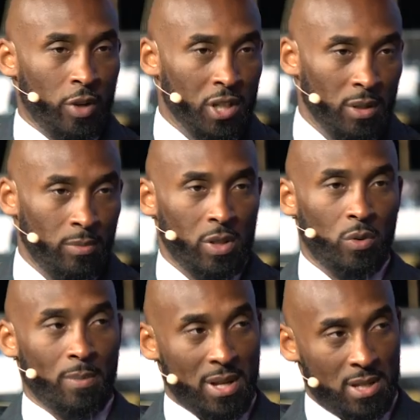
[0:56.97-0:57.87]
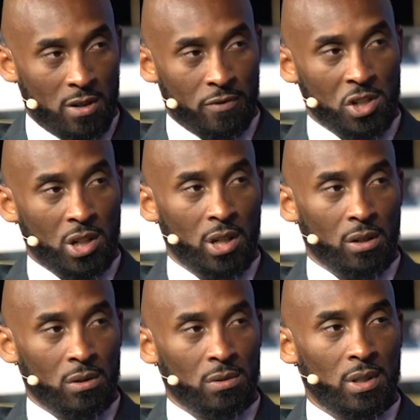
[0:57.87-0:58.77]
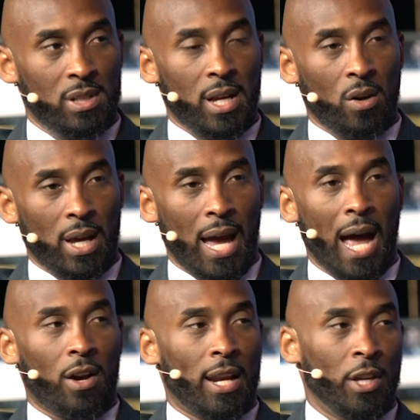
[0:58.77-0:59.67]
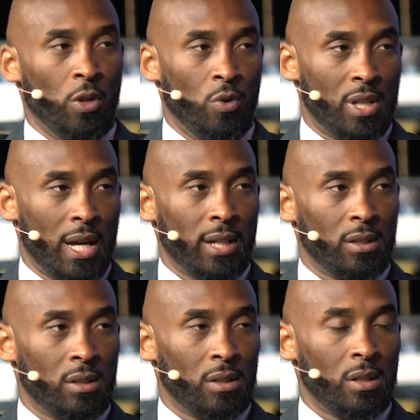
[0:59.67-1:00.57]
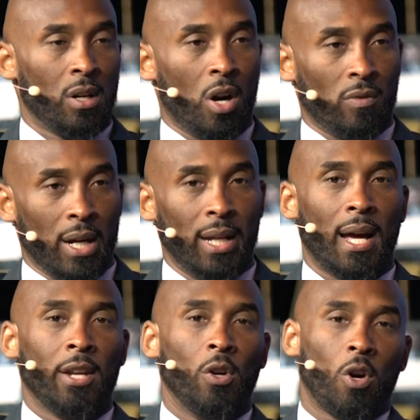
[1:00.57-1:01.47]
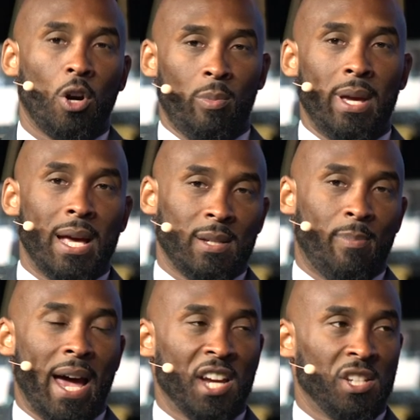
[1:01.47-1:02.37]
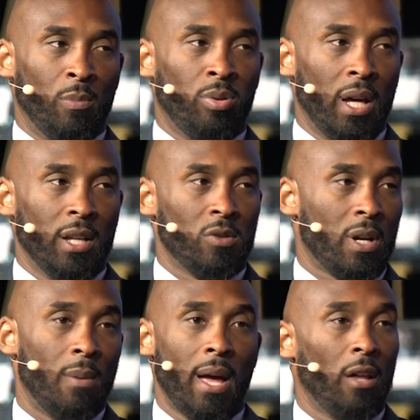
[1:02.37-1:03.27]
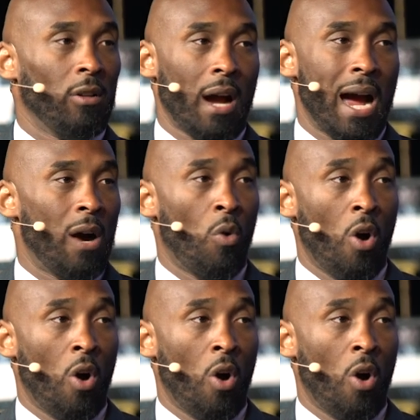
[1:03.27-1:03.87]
friction between myself and Shaquille and say, okay, how can I use that? All right, I know Kobe has a passion to play, so come hell or high